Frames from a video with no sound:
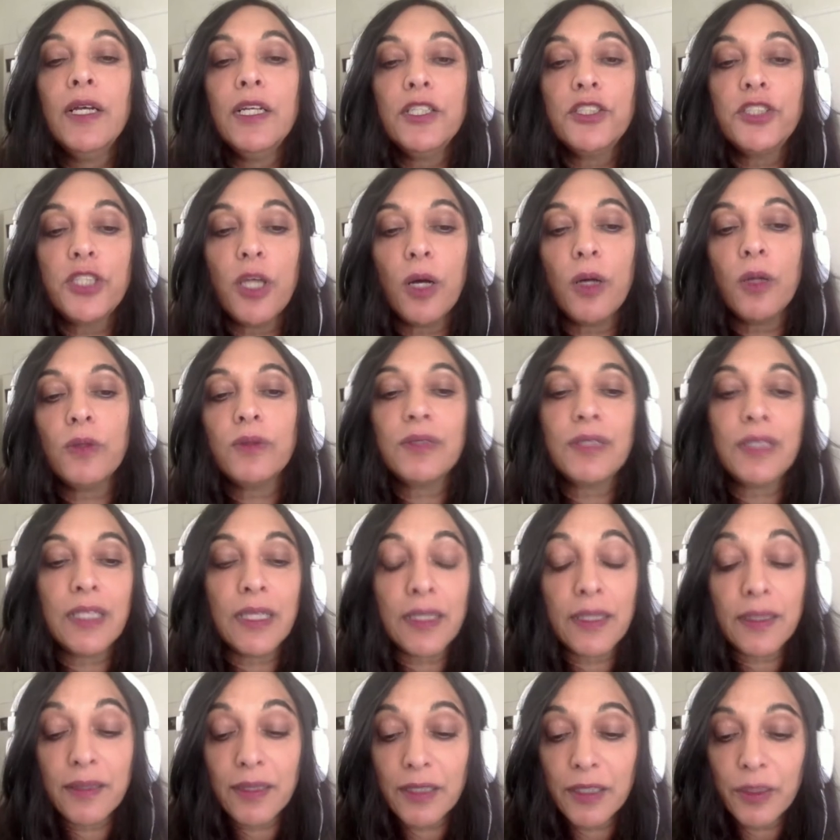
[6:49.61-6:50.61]
So
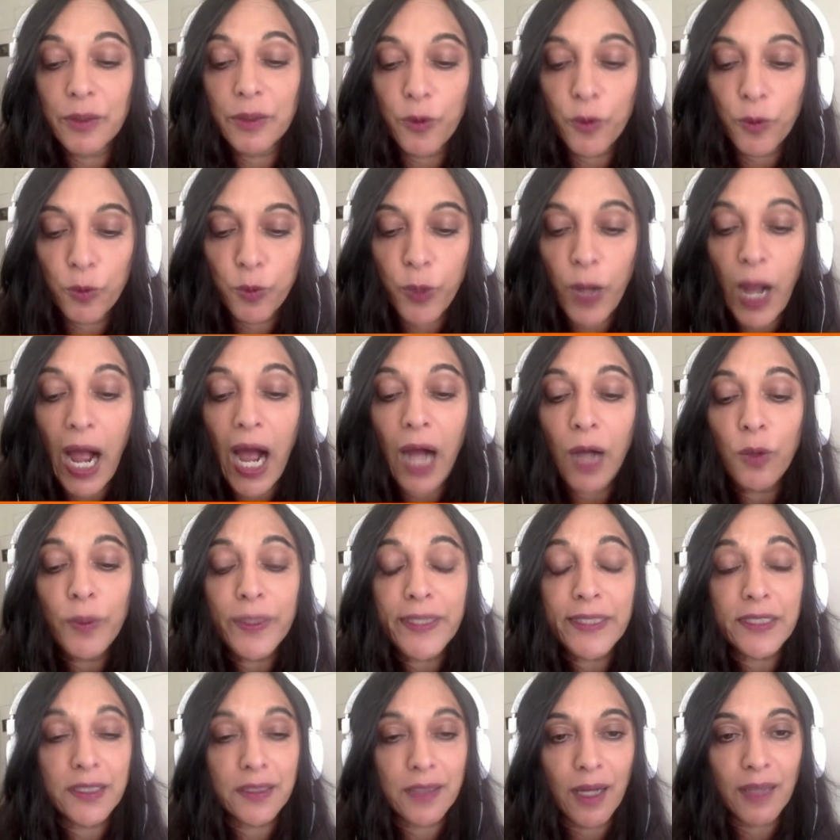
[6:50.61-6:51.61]
how we
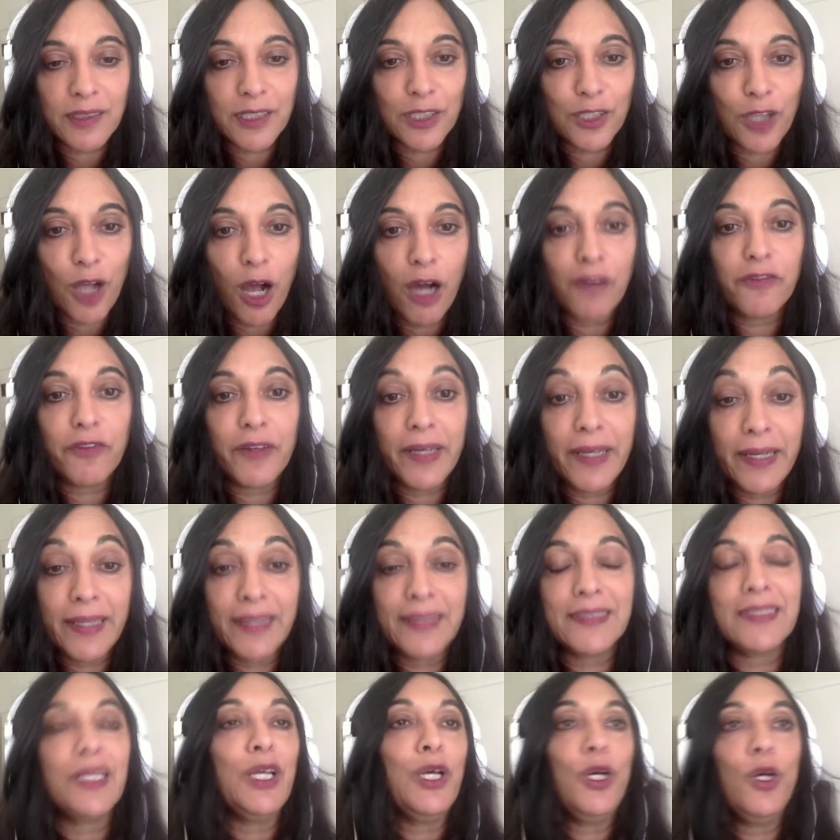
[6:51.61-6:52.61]
started off
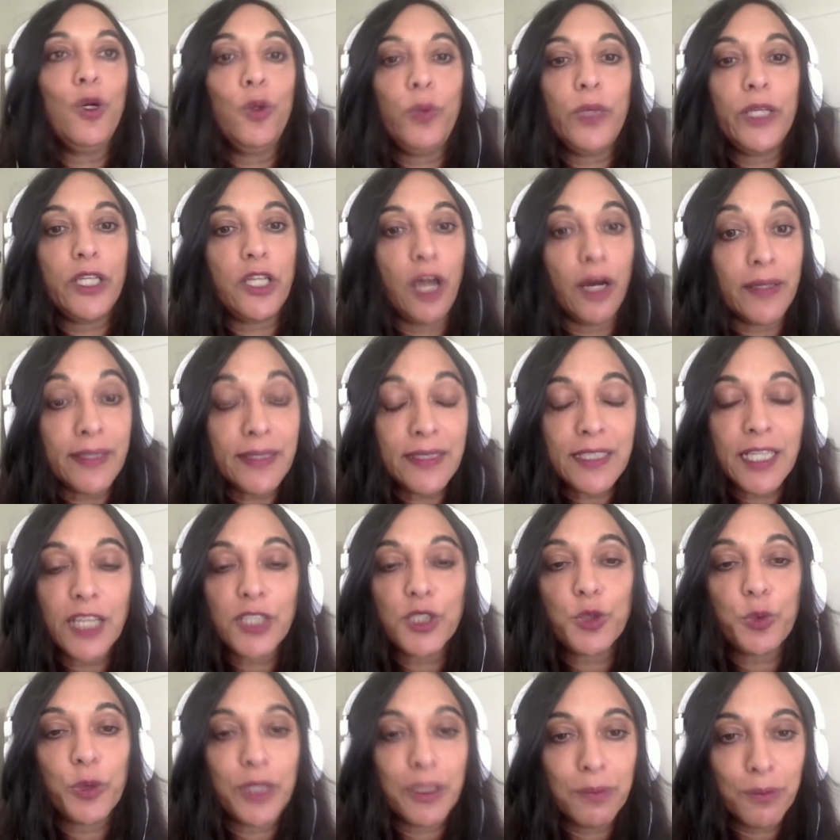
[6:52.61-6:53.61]
is, we got in
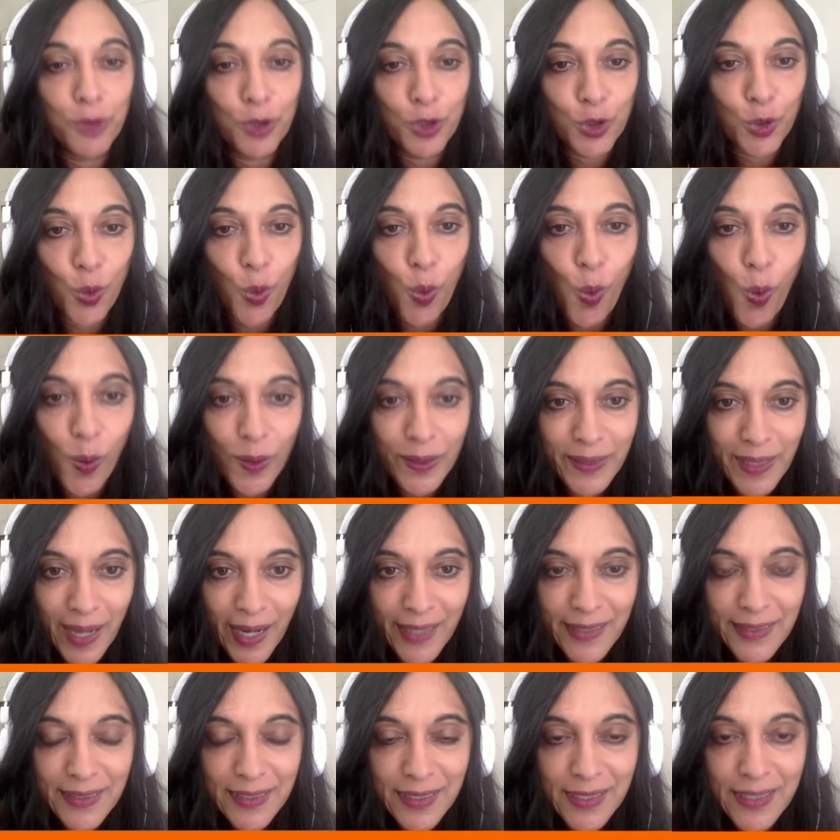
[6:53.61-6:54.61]
touch with the Moot
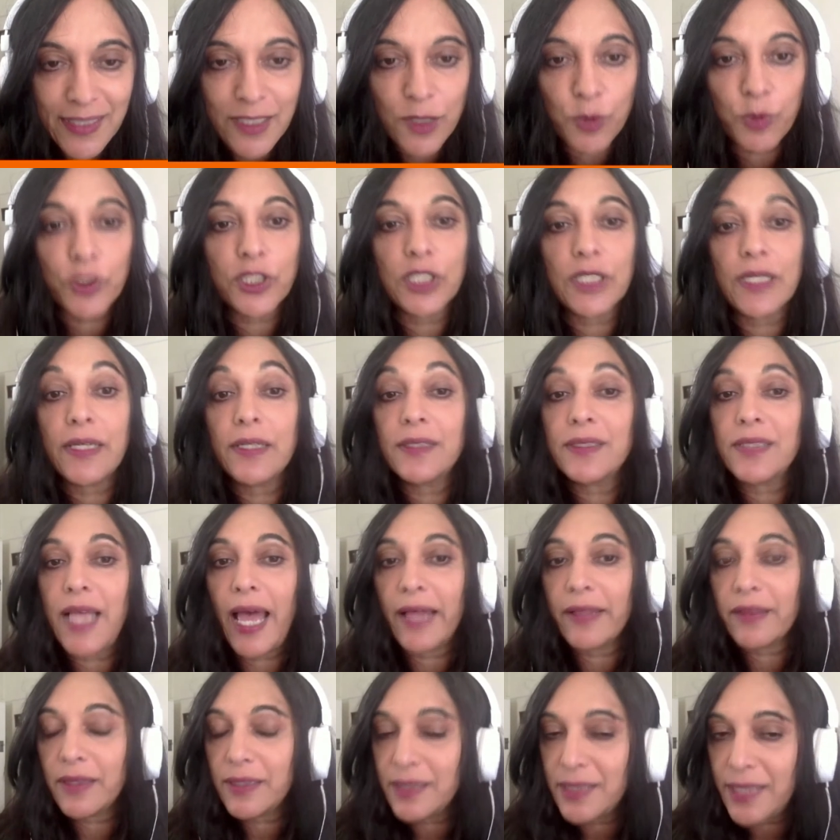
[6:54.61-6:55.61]
organizers, which is
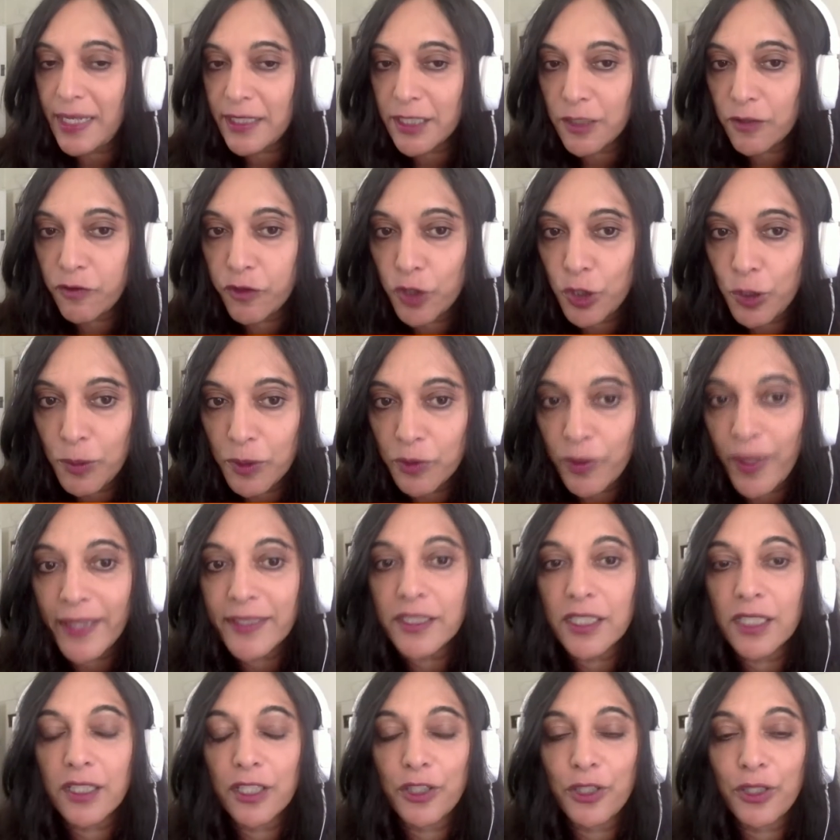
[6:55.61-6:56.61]
at the Center for Human
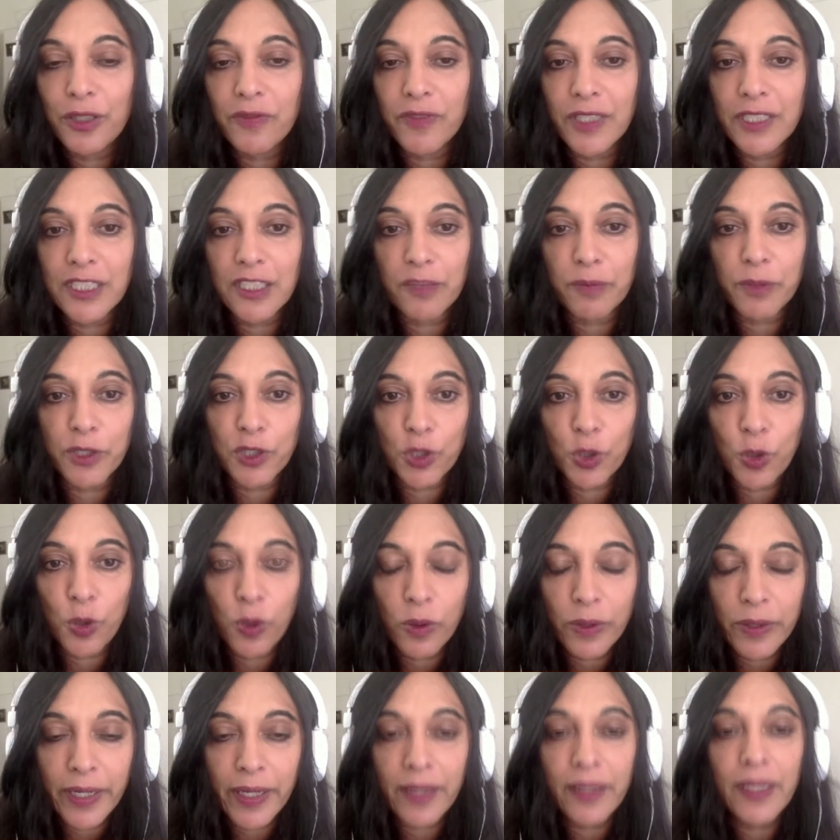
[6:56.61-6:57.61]
Rights at the University of
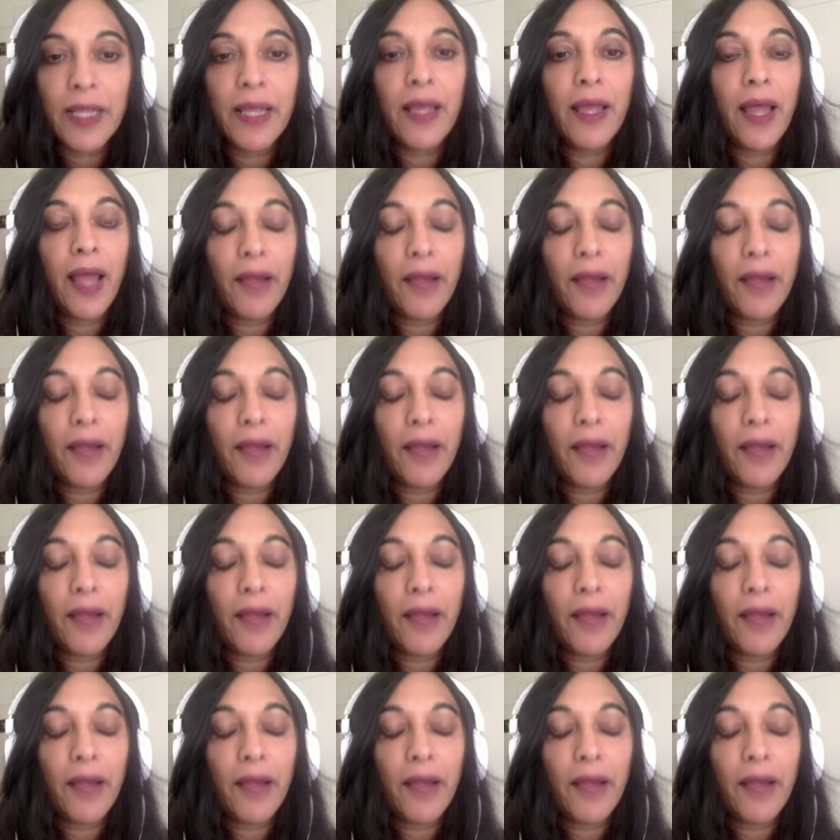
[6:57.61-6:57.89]
Pretoria,